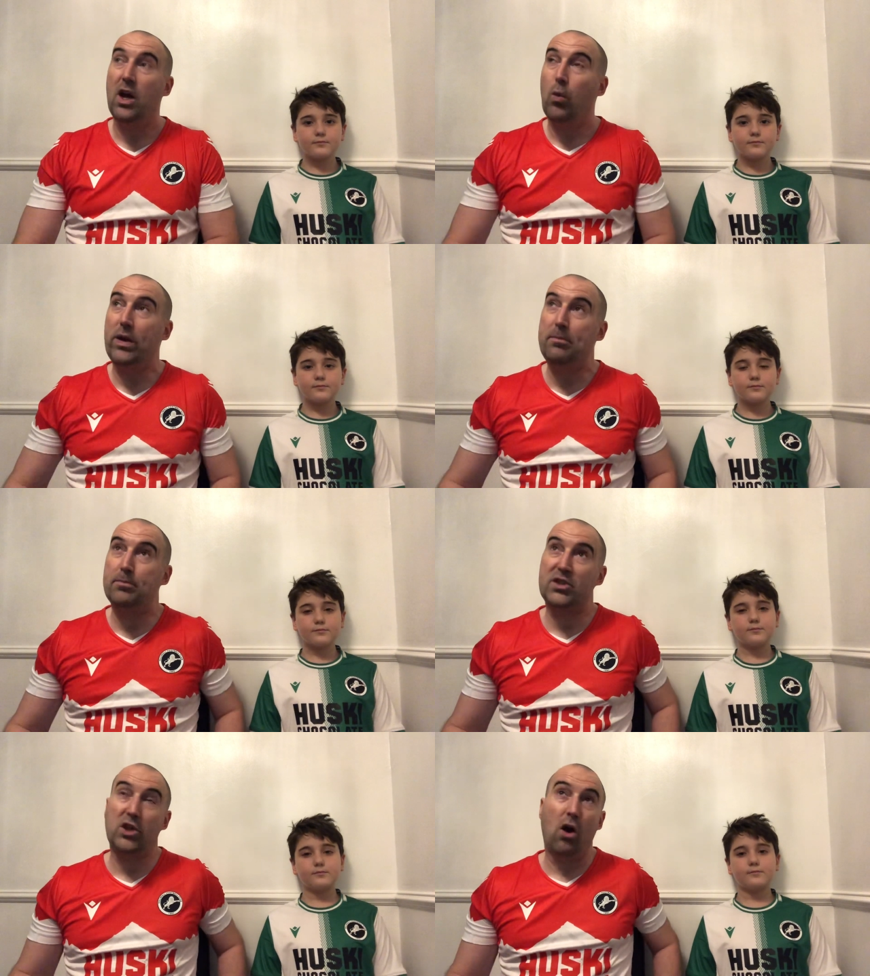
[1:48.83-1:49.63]
Speaker 1: We
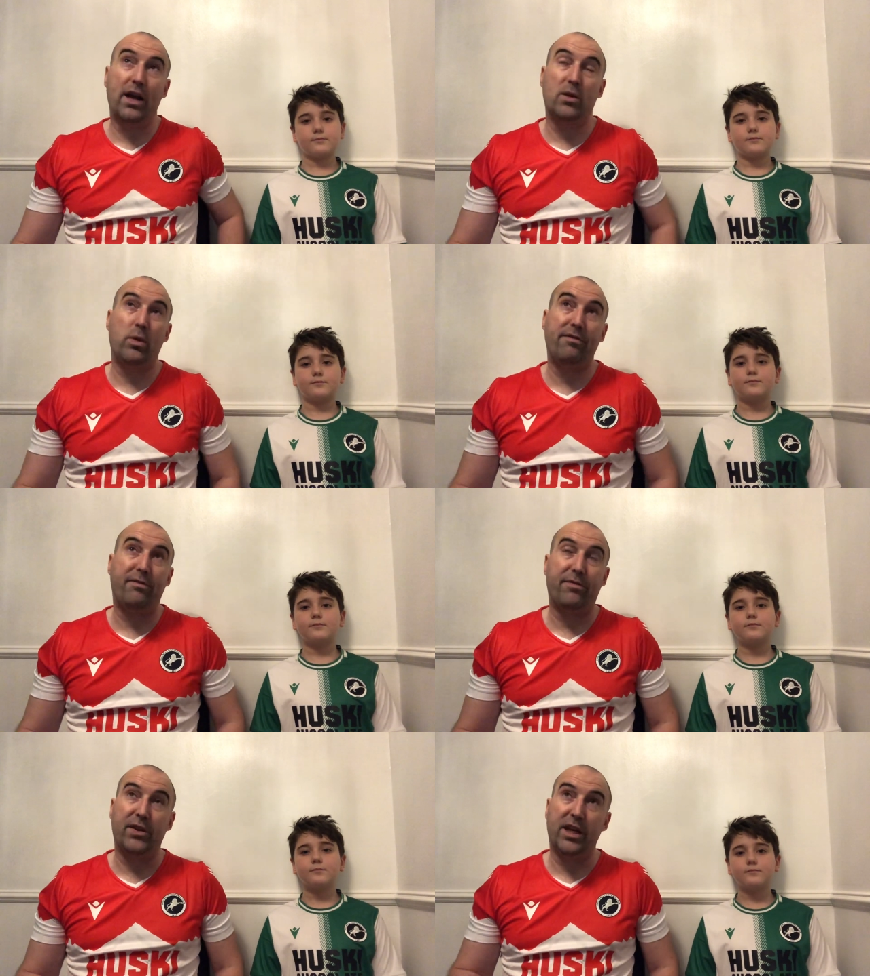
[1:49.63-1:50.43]
started with
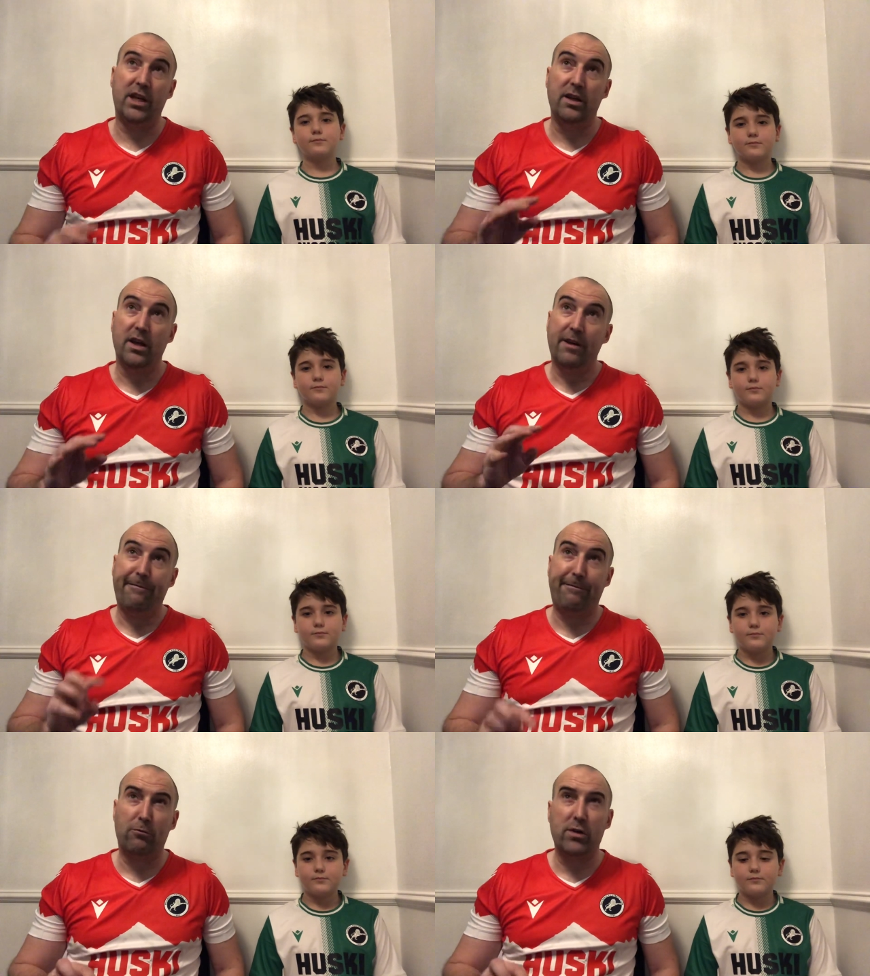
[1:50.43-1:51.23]
the
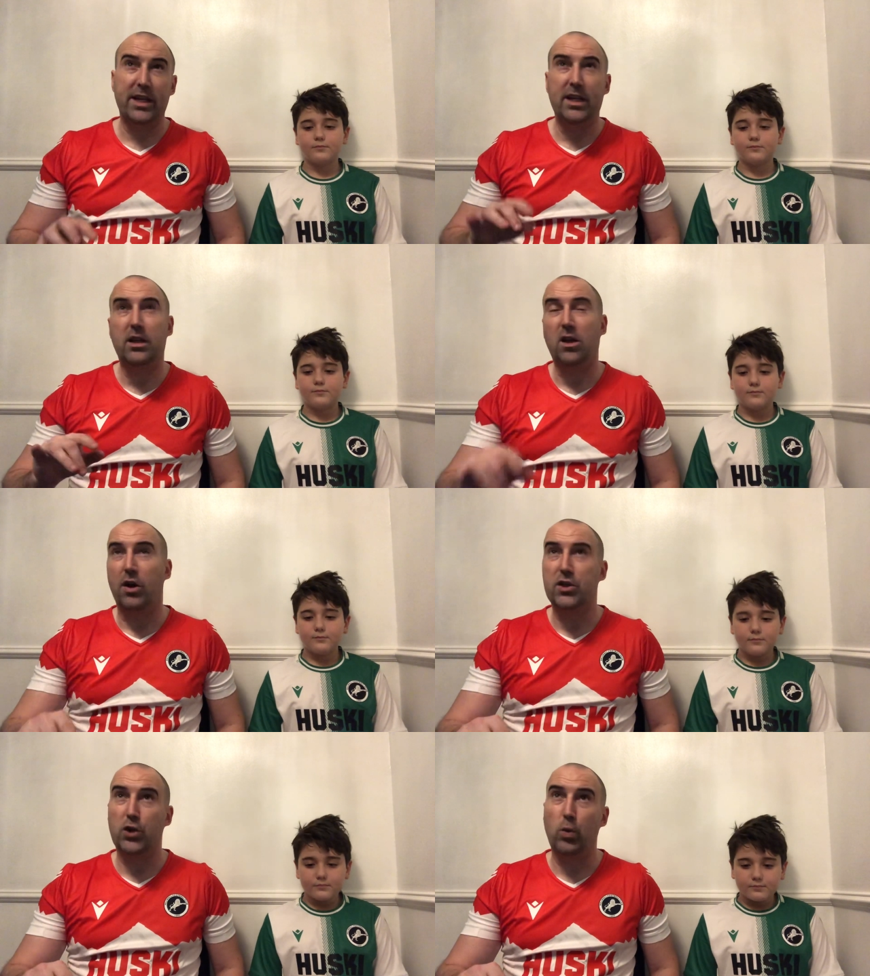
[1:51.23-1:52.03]
three
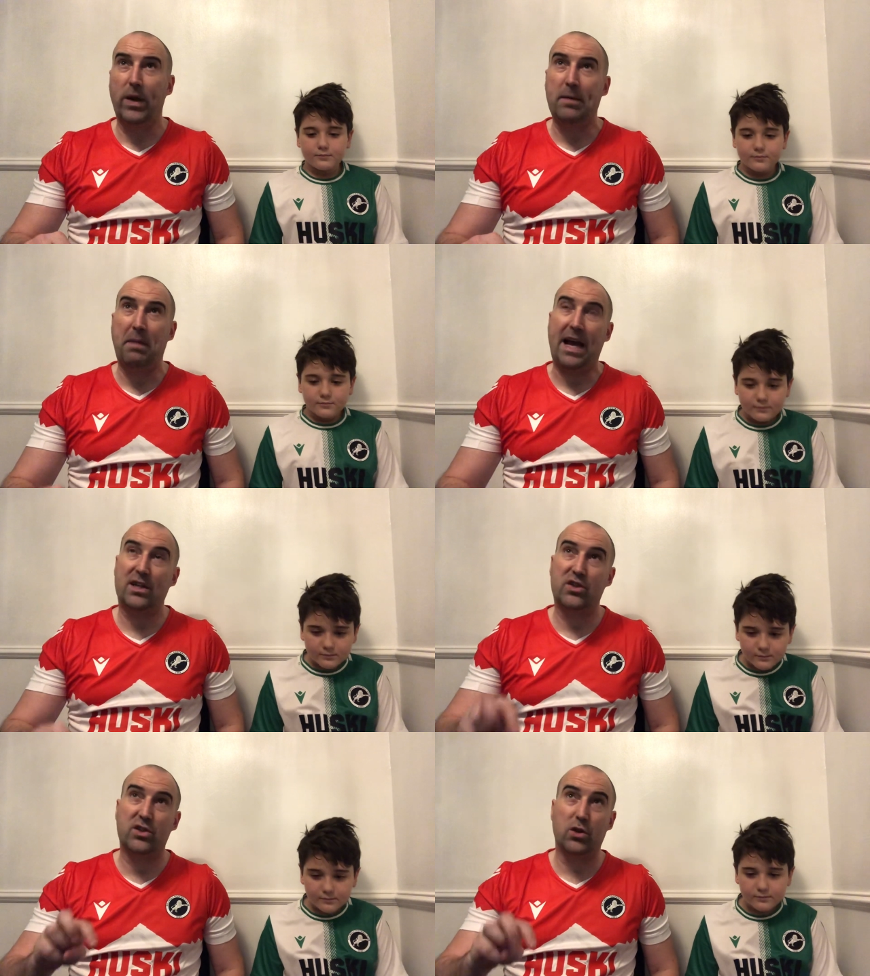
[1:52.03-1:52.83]
kind of two wing
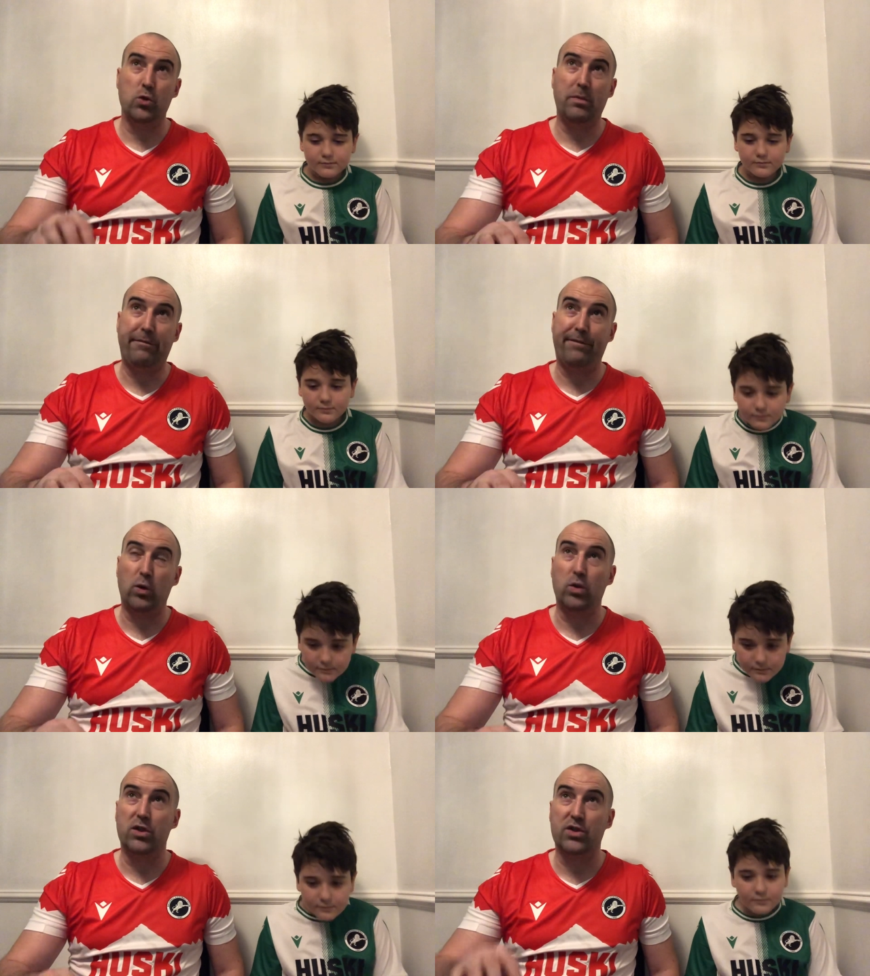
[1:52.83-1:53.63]
backs, two
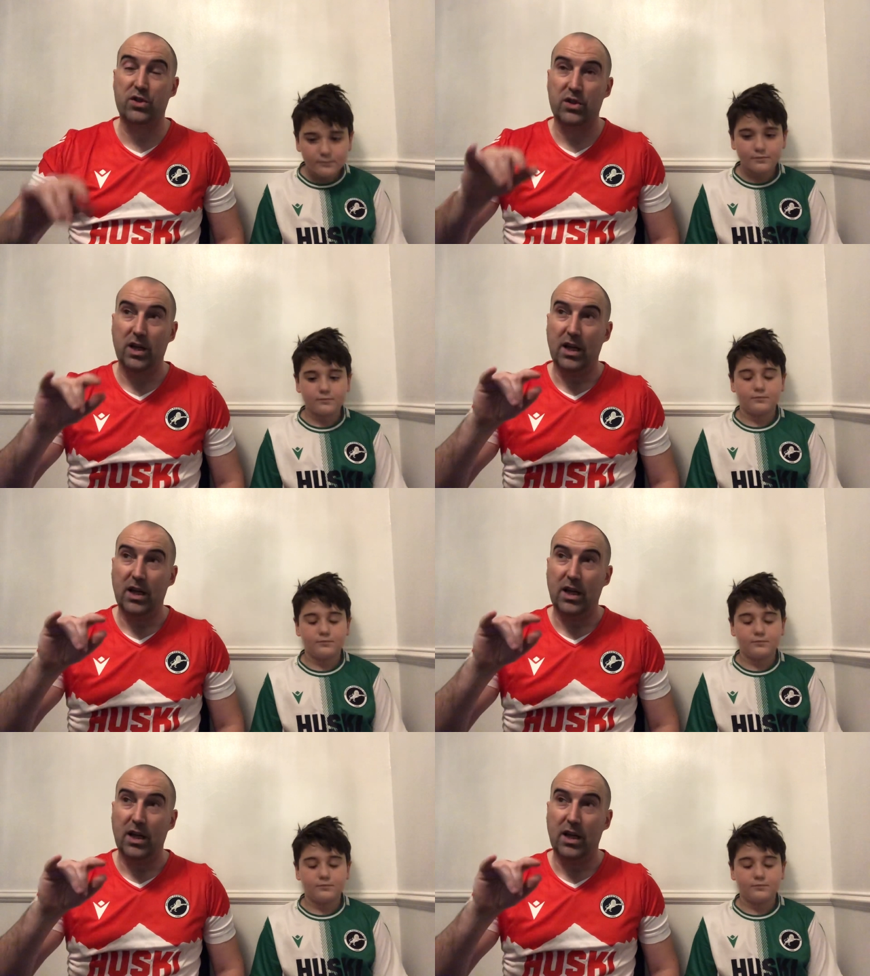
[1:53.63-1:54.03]
midfielders,